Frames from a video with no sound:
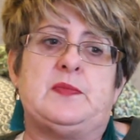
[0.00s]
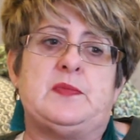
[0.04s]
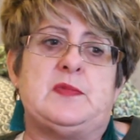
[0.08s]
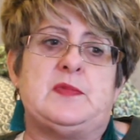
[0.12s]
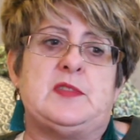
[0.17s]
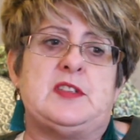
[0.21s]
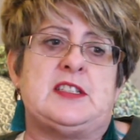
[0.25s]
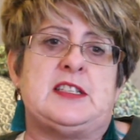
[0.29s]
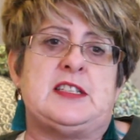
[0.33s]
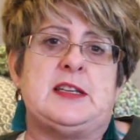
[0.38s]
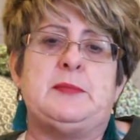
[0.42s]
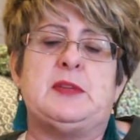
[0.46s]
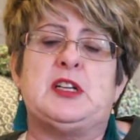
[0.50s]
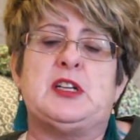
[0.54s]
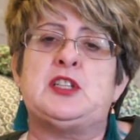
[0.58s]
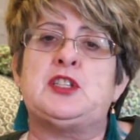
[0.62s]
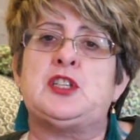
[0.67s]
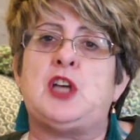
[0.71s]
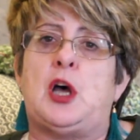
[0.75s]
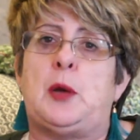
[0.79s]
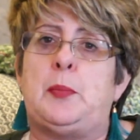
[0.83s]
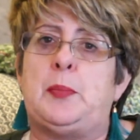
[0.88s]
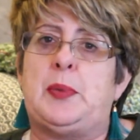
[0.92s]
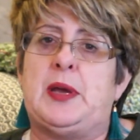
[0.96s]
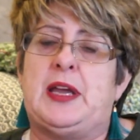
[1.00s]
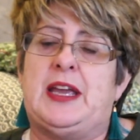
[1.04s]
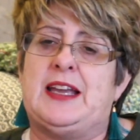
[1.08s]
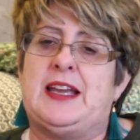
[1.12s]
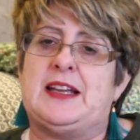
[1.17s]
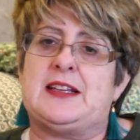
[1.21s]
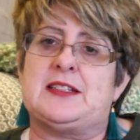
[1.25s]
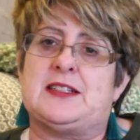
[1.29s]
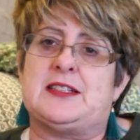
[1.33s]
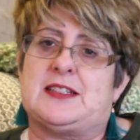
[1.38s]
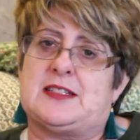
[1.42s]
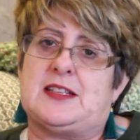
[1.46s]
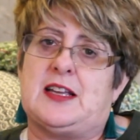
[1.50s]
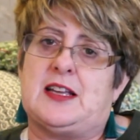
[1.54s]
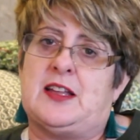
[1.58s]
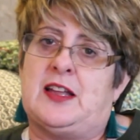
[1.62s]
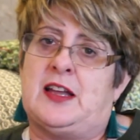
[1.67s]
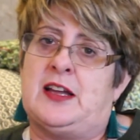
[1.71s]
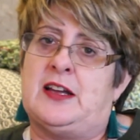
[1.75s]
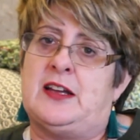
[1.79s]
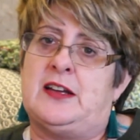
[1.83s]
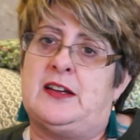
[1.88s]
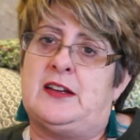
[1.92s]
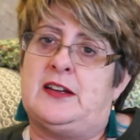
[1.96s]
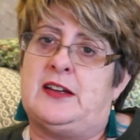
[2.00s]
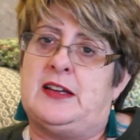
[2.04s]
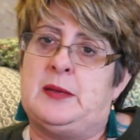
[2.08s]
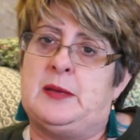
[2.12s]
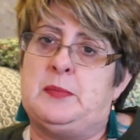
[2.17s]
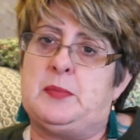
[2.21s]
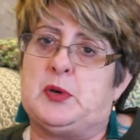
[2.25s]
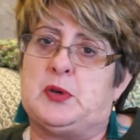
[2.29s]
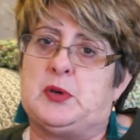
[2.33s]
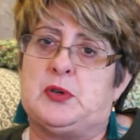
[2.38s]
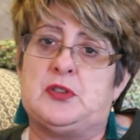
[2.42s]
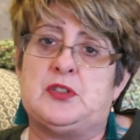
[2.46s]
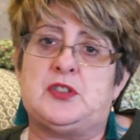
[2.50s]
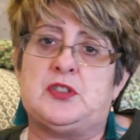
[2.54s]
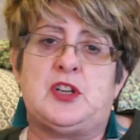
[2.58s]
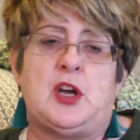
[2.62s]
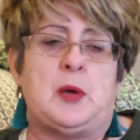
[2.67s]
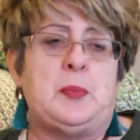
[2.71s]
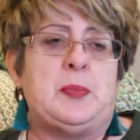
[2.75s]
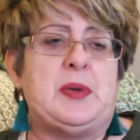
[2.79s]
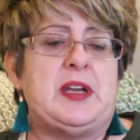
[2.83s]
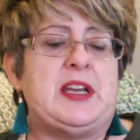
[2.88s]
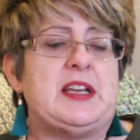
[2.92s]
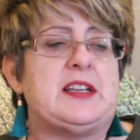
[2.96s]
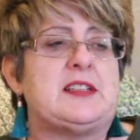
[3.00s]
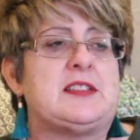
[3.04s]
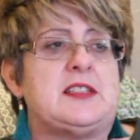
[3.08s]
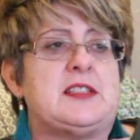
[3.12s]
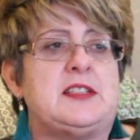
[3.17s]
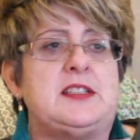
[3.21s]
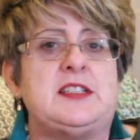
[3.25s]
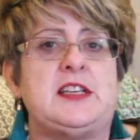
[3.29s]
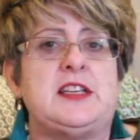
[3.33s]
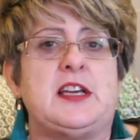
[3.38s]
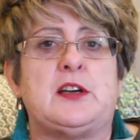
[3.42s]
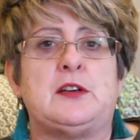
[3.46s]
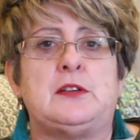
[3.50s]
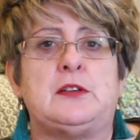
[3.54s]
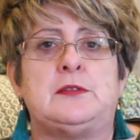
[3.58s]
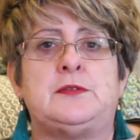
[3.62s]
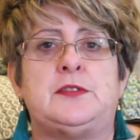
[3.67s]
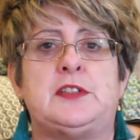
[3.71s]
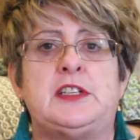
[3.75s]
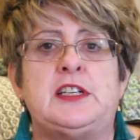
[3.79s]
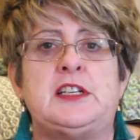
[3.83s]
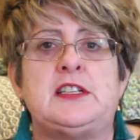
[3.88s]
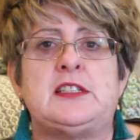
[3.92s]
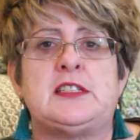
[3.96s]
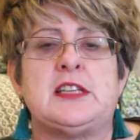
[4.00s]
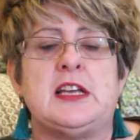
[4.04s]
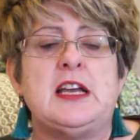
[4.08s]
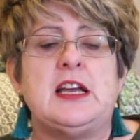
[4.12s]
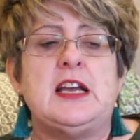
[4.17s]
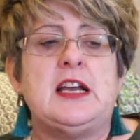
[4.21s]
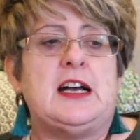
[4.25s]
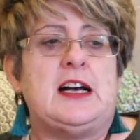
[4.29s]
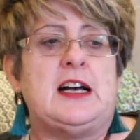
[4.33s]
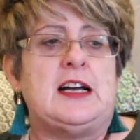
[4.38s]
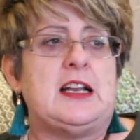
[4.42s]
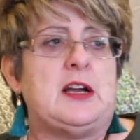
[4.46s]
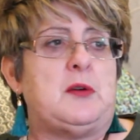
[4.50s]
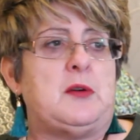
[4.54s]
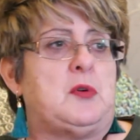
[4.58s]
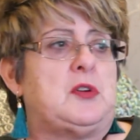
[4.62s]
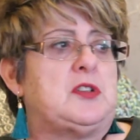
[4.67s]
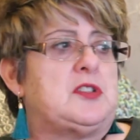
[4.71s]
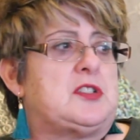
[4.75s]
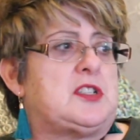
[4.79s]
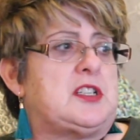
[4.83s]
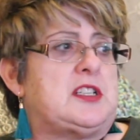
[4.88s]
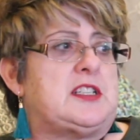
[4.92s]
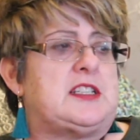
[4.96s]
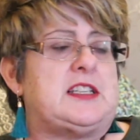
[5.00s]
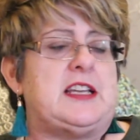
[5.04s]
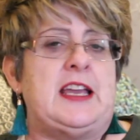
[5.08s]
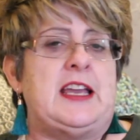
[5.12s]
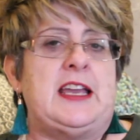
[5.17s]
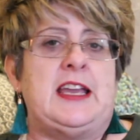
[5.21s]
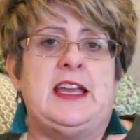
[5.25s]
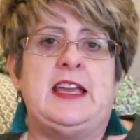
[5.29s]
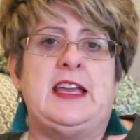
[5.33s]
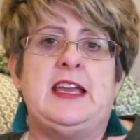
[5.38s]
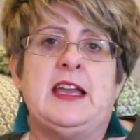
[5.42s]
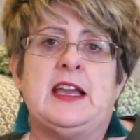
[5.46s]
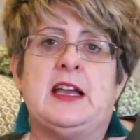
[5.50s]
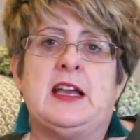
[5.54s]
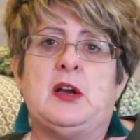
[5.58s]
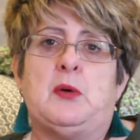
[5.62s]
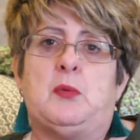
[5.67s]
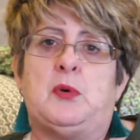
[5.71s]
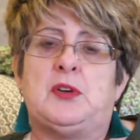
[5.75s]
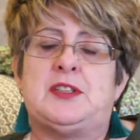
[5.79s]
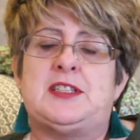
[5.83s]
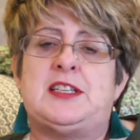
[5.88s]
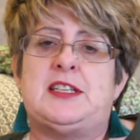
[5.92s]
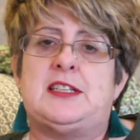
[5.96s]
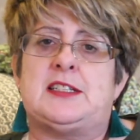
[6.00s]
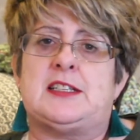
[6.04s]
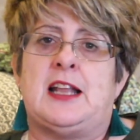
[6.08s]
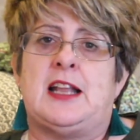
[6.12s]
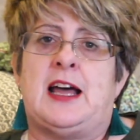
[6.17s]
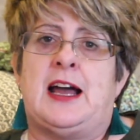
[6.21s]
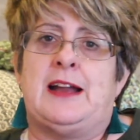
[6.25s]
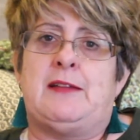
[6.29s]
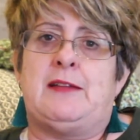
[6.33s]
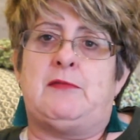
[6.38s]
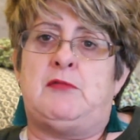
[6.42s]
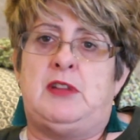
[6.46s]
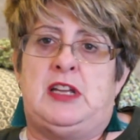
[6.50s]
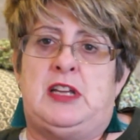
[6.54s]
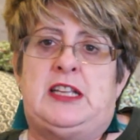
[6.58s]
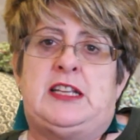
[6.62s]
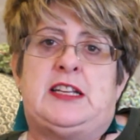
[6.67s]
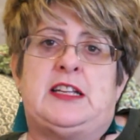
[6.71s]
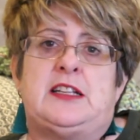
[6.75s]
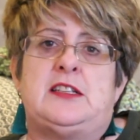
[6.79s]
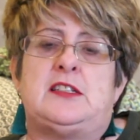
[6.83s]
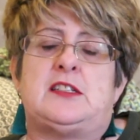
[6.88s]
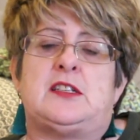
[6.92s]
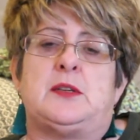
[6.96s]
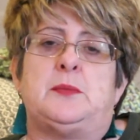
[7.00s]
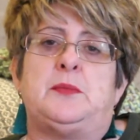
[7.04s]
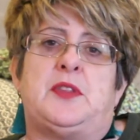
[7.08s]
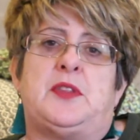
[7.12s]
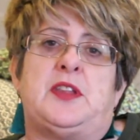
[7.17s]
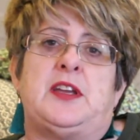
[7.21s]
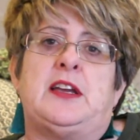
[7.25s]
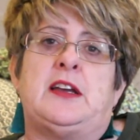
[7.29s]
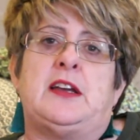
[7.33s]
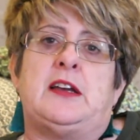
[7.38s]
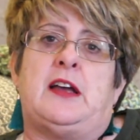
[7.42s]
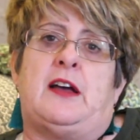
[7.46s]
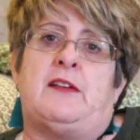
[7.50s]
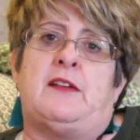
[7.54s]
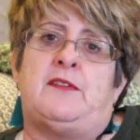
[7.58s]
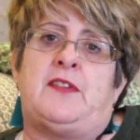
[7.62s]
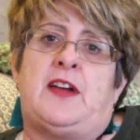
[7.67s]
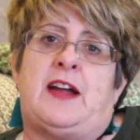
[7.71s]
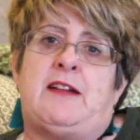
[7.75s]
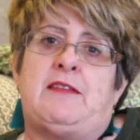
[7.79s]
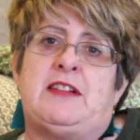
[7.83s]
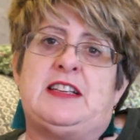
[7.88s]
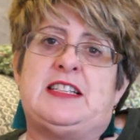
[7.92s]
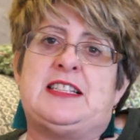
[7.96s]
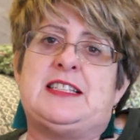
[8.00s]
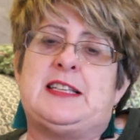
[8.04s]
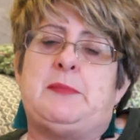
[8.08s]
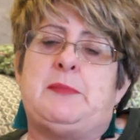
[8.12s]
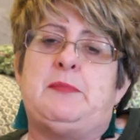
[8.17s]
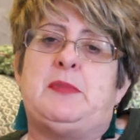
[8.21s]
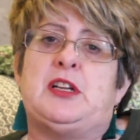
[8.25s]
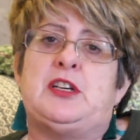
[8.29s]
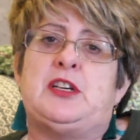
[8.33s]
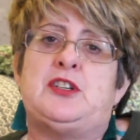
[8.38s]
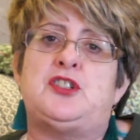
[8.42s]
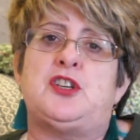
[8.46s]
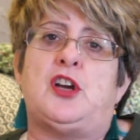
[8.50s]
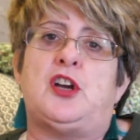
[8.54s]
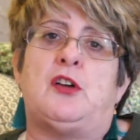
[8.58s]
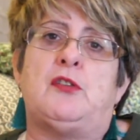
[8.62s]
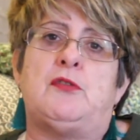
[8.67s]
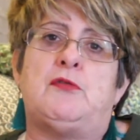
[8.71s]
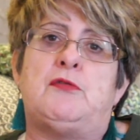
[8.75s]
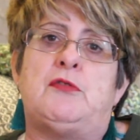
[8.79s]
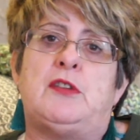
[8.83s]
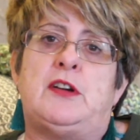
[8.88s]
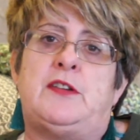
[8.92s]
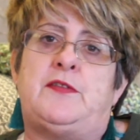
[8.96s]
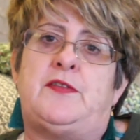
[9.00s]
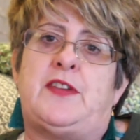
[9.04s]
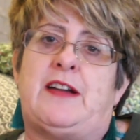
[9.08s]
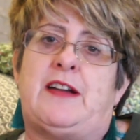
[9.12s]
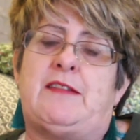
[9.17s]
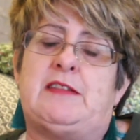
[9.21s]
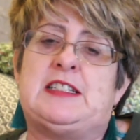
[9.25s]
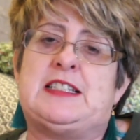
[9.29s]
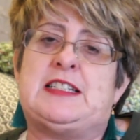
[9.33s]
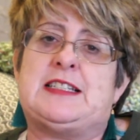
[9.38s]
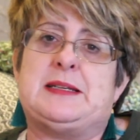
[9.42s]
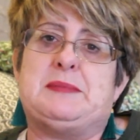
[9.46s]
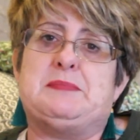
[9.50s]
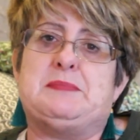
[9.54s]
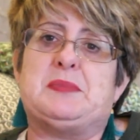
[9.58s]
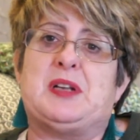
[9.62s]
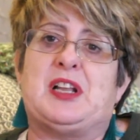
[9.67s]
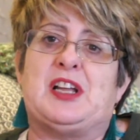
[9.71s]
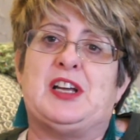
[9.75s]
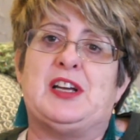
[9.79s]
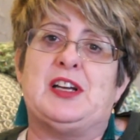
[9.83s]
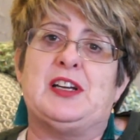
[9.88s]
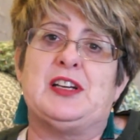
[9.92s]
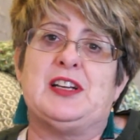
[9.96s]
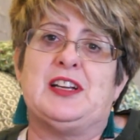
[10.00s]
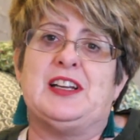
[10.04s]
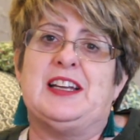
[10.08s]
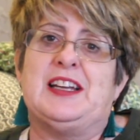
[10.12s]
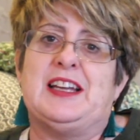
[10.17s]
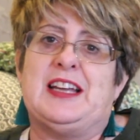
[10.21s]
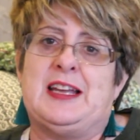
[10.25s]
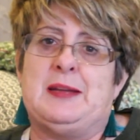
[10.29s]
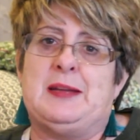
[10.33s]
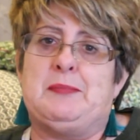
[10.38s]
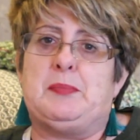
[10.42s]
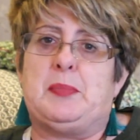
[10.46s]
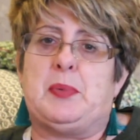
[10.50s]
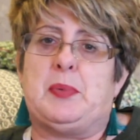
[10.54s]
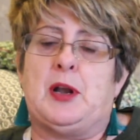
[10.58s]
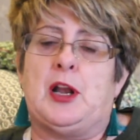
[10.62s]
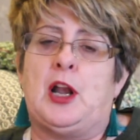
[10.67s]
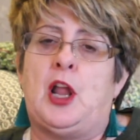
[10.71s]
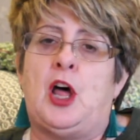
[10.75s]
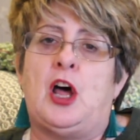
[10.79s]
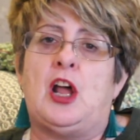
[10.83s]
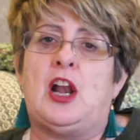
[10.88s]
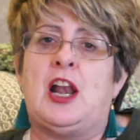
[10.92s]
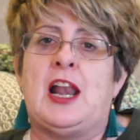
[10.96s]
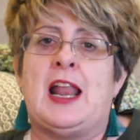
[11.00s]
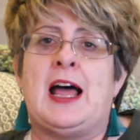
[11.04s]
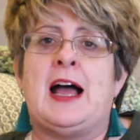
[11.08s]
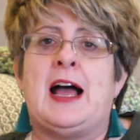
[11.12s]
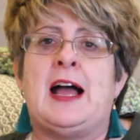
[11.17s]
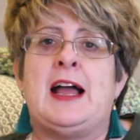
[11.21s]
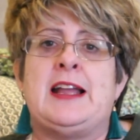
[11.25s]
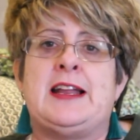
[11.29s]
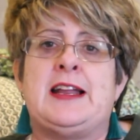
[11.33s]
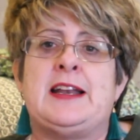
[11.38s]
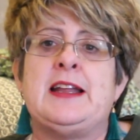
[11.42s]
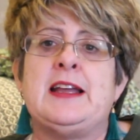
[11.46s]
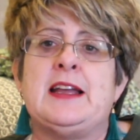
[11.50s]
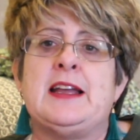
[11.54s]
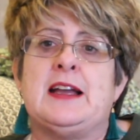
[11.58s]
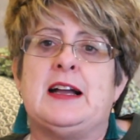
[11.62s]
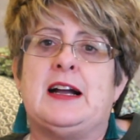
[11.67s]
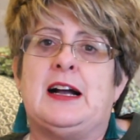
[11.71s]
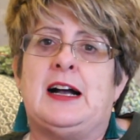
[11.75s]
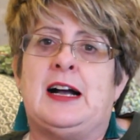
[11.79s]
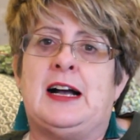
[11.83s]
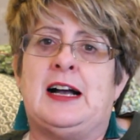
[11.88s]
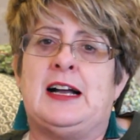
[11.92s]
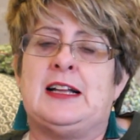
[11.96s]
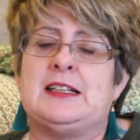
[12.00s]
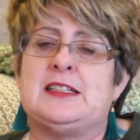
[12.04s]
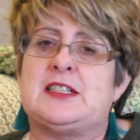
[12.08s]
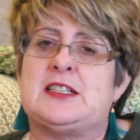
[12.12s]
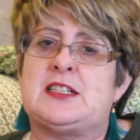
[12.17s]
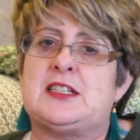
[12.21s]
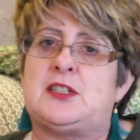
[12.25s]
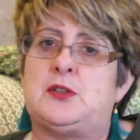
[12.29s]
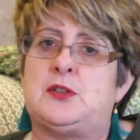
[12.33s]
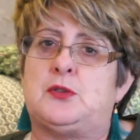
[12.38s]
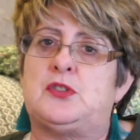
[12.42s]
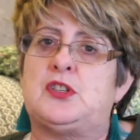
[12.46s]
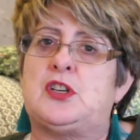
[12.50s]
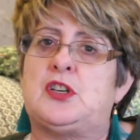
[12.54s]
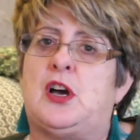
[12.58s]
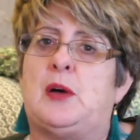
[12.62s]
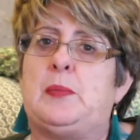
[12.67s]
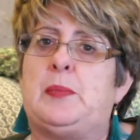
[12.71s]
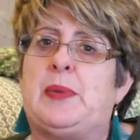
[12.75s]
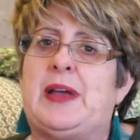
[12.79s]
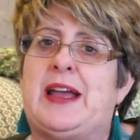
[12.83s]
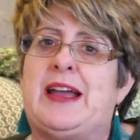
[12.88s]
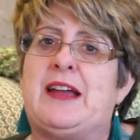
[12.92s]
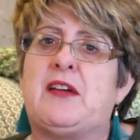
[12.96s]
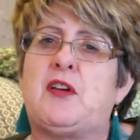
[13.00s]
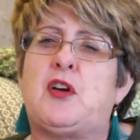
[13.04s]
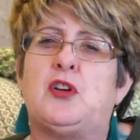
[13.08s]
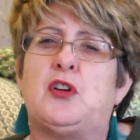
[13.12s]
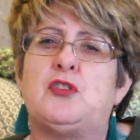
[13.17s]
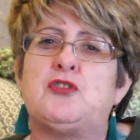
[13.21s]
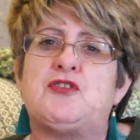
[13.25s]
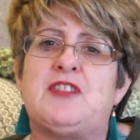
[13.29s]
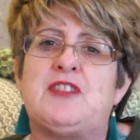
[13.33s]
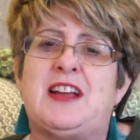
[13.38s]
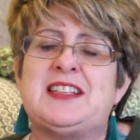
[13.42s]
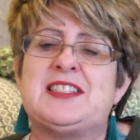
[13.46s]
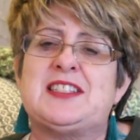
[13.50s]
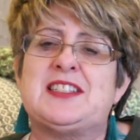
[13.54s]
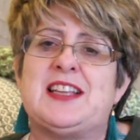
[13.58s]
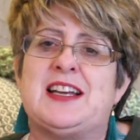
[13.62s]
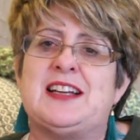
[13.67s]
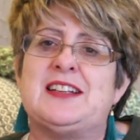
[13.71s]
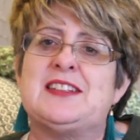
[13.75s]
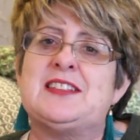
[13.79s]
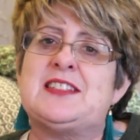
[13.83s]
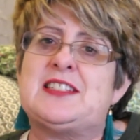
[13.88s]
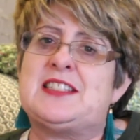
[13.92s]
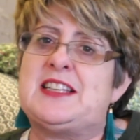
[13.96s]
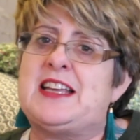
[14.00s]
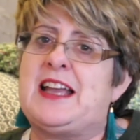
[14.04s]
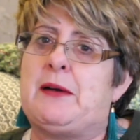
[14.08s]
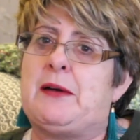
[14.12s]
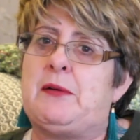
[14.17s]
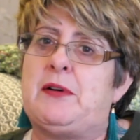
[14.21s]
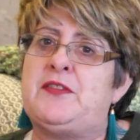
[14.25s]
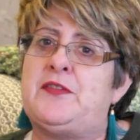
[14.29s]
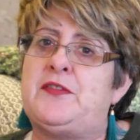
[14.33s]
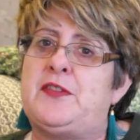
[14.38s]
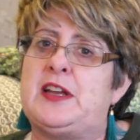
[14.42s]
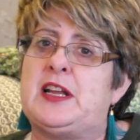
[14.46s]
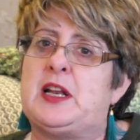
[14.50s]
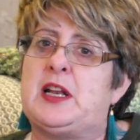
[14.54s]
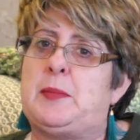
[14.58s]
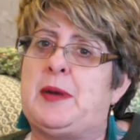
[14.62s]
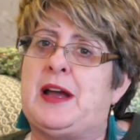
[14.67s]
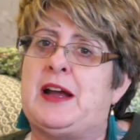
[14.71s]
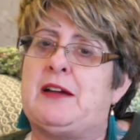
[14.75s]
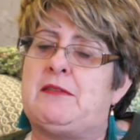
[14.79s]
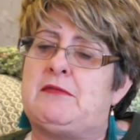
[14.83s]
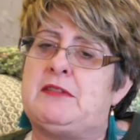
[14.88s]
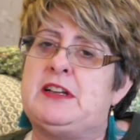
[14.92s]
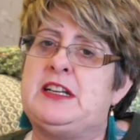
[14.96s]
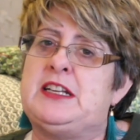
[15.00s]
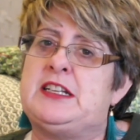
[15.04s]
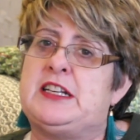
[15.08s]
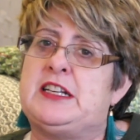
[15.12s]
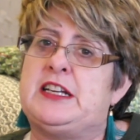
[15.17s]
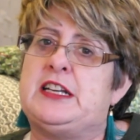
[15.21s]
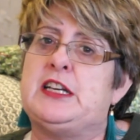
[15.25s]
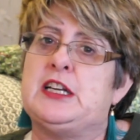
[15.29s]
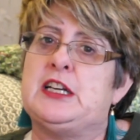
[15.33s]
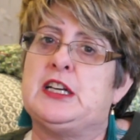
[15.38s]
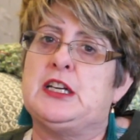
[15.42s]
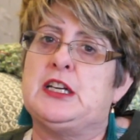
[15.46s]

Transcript: similar topics, uh, important topics that it covers. And I want to see what it's like reading something very similar genre, very similar in plot line and sort of compare and contrast that and see how I feel about reading